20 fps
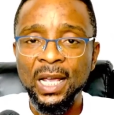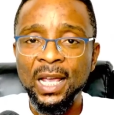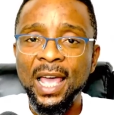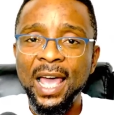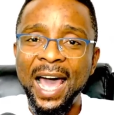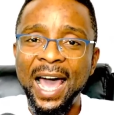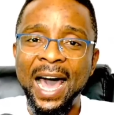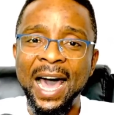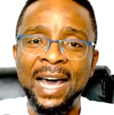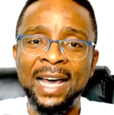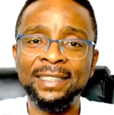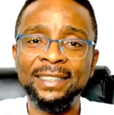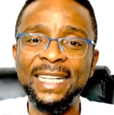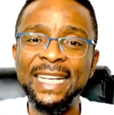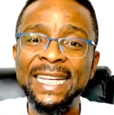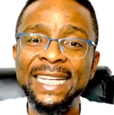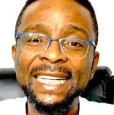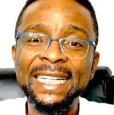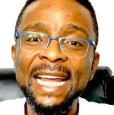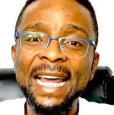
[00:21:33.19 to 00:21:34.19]
And he
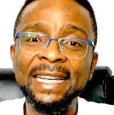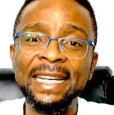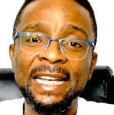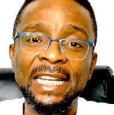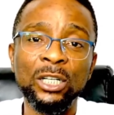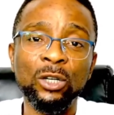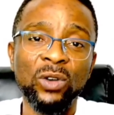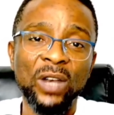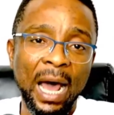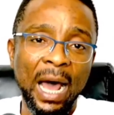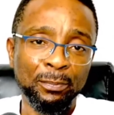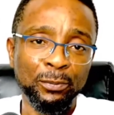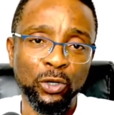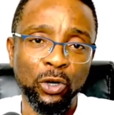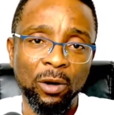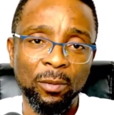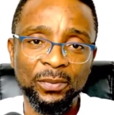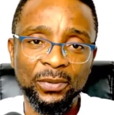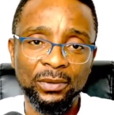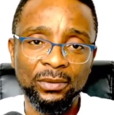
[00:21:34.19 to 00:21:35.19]
needed a new
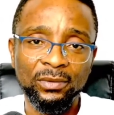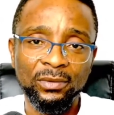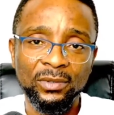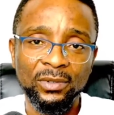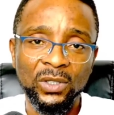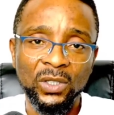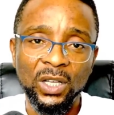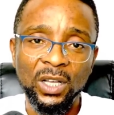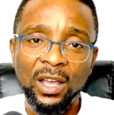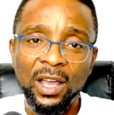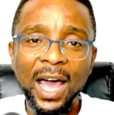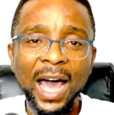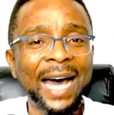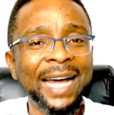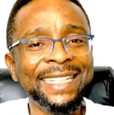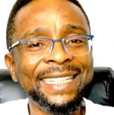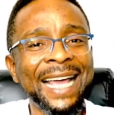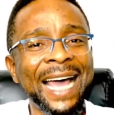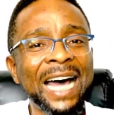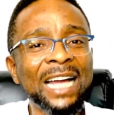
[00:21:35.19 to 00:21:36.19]
laptop. And
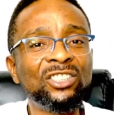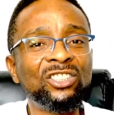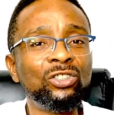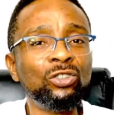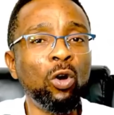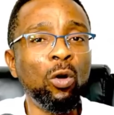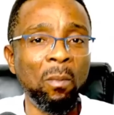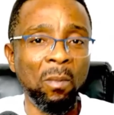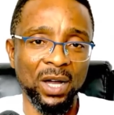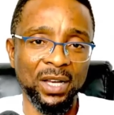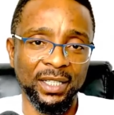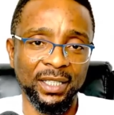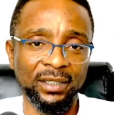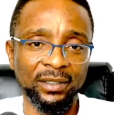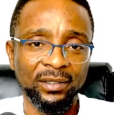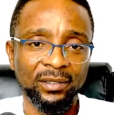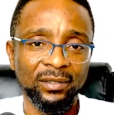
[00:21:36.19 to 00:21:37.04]
he had no money.